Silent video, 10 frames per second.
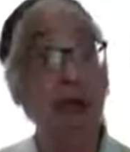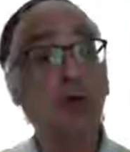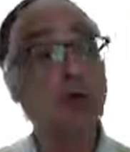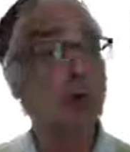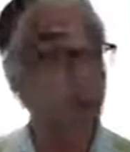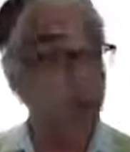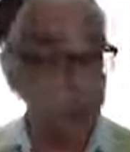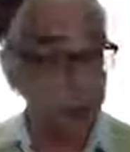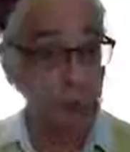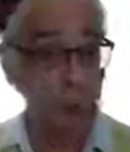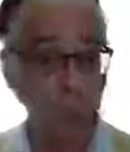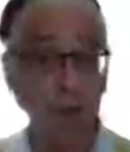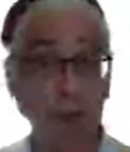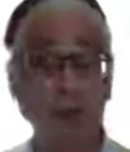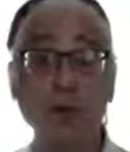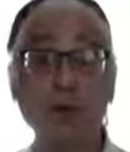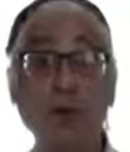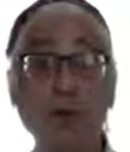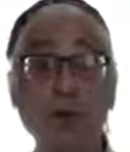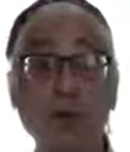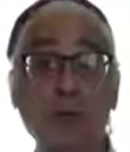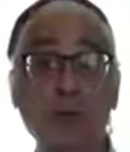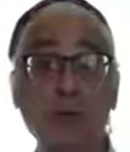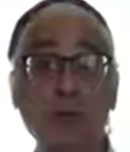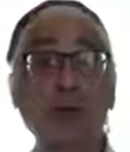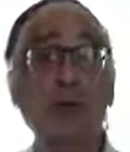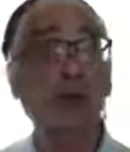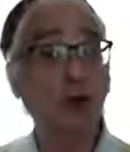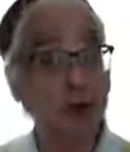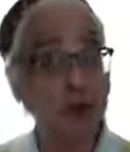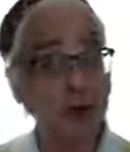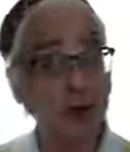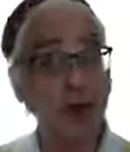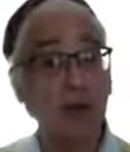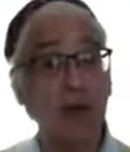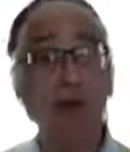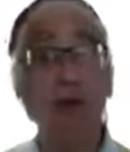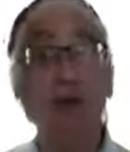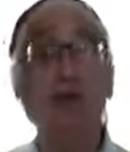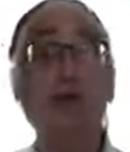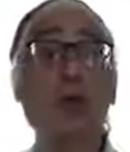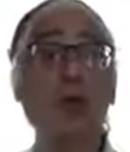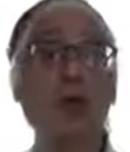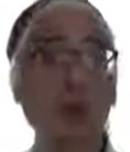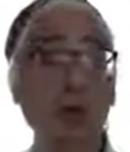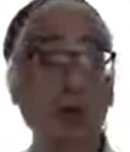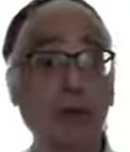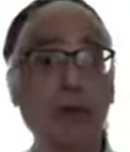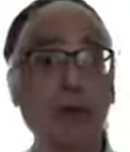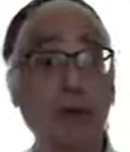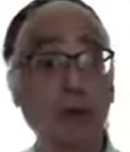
pharmaceutical point of view. Today, there is so much to be learned about